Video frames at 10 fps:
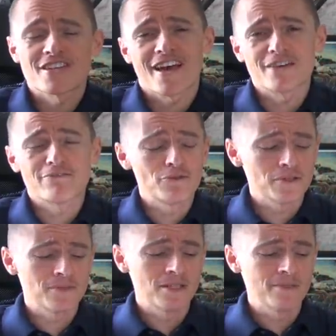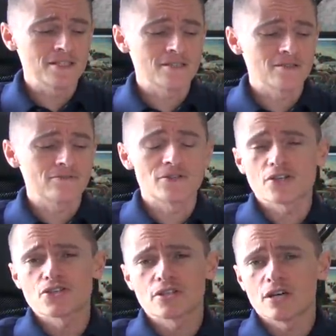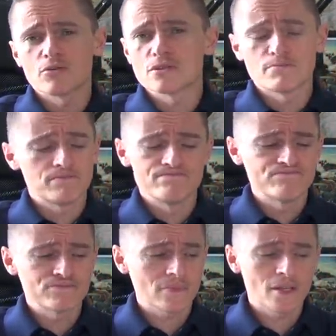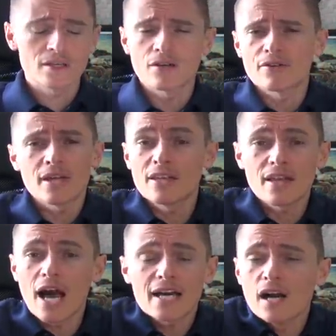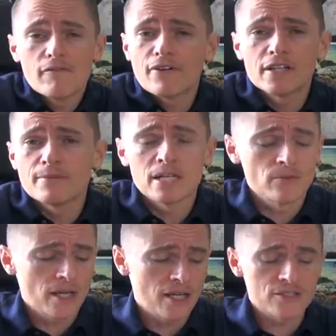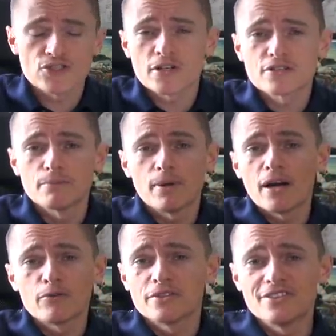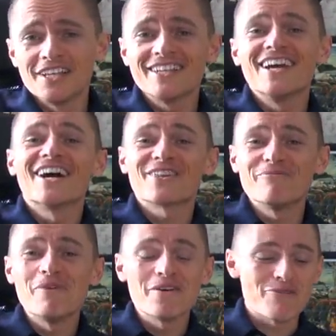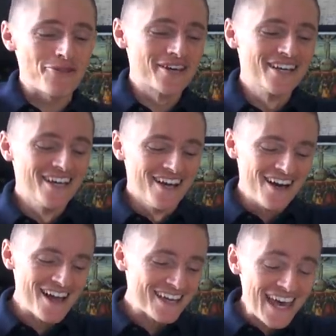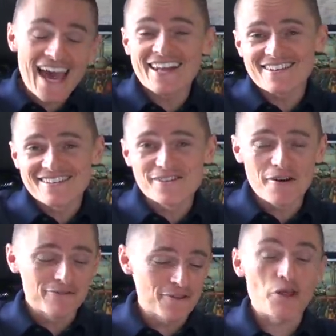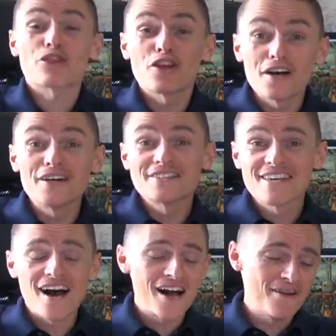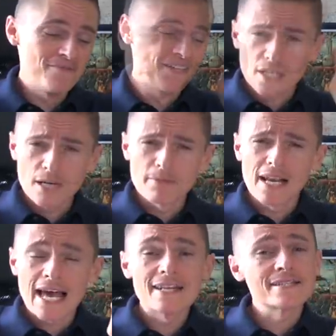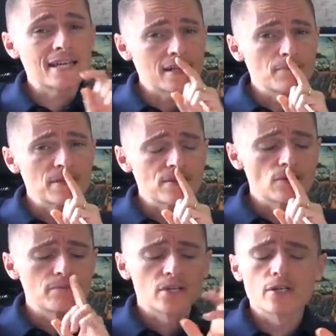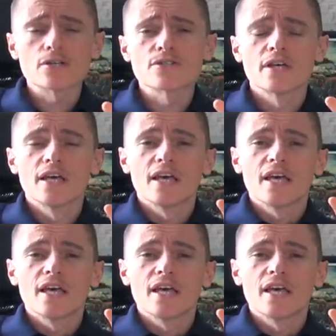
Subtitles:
they had a 40 millimeter version. I would, you know, I can't find them anywhere. I tried to buy one the other month. Again, you know, for the third time. And I'm glad it's at number two because